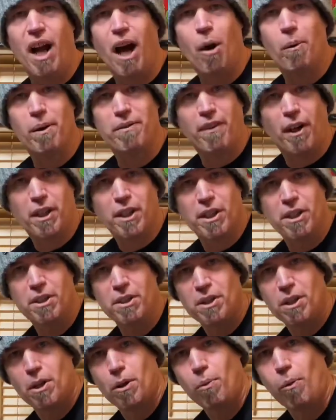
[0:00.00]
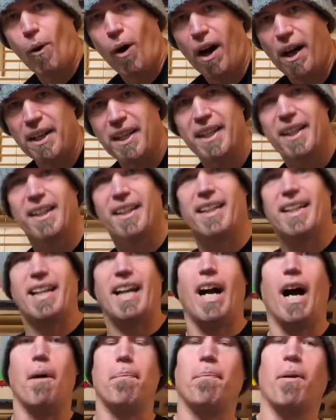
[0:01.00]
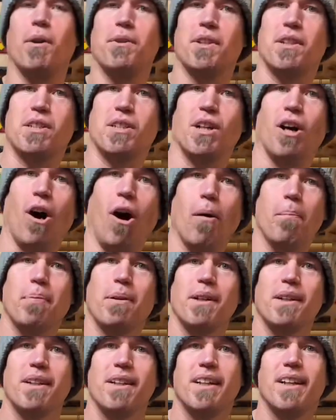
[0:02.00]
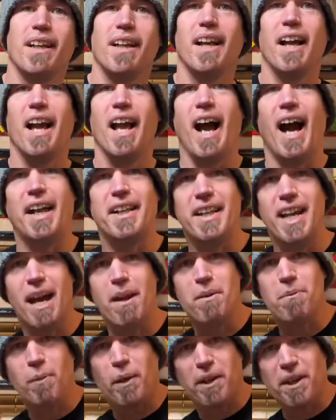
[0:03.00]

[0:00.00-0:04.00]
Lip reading: with, I couldn't quite get up on the top, and then when I